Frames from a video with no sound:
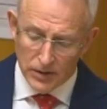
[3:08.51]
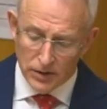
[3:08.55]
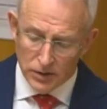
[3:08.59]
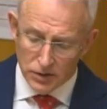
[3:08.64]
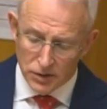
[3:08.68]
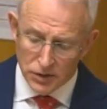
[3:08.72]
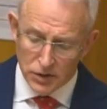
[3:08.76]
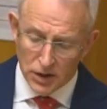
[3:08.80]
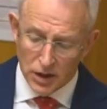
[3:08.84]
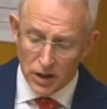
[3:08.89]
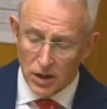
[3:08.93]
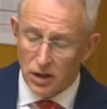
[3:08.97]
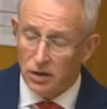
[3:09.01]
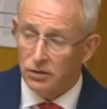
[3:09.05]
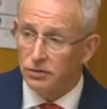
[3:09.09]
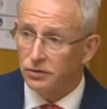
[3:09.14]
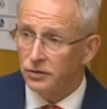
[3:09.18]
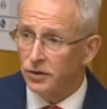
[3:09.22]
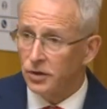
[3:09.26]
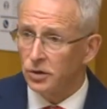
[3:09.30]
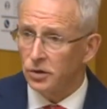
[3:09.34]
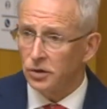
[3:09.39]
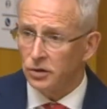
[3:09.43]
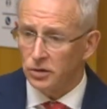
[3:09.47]
seeking
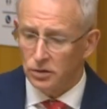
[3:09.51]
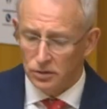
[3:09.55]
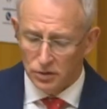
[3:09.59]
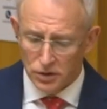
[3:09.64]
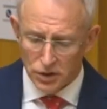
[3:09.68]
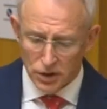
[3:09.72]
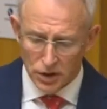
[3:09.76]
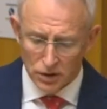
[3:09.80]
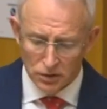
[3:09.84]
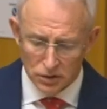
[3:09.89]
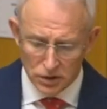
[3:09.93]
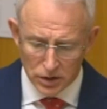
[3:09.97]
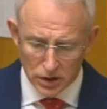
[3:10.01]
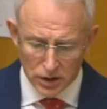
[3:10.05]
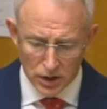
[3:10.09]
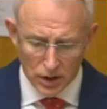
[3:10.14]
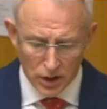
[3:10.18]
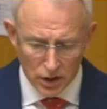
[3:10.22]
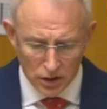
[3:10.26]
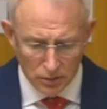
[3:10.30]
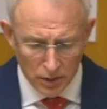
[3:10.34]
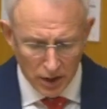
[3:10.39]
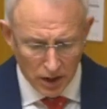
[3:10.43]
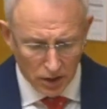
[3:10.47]
food, shelter
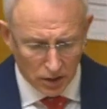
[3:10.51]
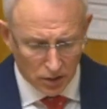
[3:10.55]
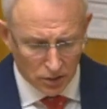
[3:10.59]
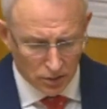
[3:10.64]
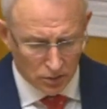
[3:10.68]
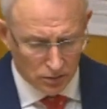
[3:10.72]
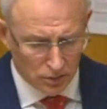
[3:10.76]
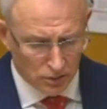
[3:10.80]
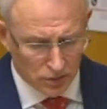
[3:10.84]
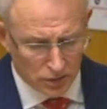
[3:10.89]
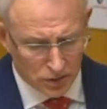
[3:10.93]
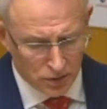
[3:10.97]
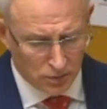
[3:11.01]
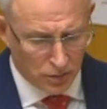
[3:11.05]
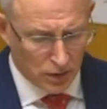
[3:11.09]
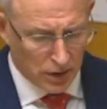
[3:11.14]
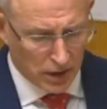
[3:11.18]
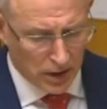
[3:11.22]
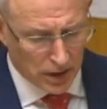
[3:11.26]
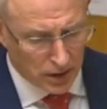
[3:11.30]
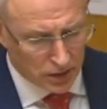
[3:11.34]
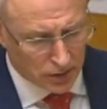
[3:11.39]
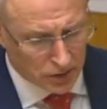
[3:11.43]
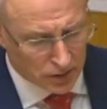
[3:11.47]
and medical
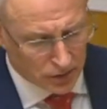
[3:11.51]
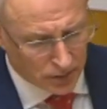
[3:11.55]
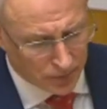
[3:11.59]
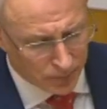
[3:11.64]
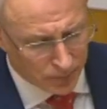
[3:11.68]
supplies.